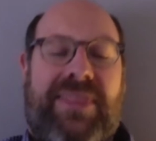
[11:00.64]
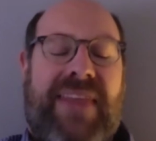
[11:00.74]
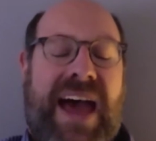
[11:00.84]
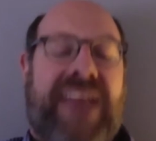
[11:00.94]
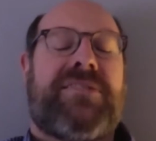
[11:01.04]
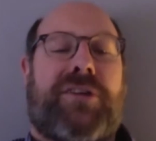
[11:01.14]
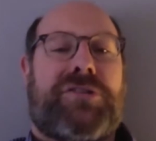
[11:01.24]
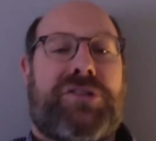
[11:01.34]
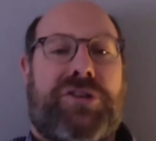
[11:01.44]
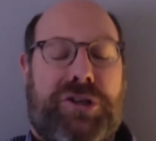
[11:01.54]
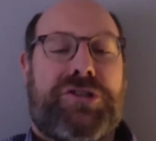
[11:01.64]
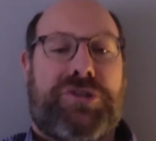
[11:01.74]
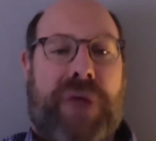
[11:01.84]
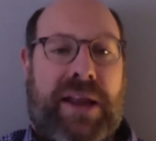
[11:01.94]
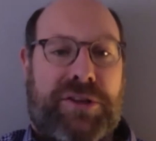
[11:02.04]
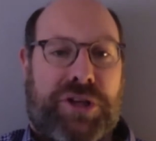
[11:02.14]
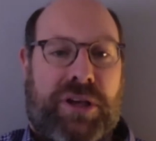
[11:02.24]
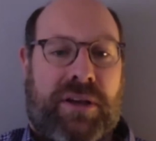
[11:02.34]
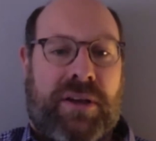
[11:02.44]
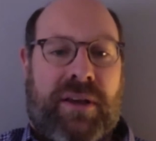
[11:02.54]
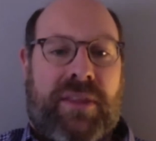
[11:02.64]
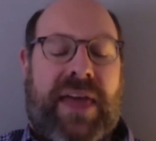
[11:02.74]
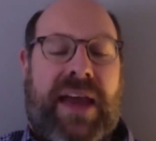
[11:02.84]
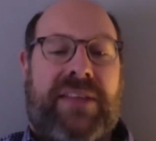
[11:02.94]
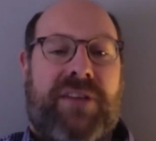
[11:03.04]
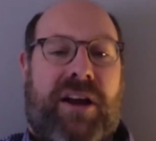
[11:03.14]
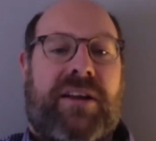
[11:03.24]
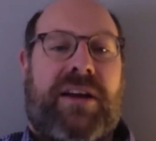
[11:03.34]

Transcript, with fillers: That is not a good strategy. That is not a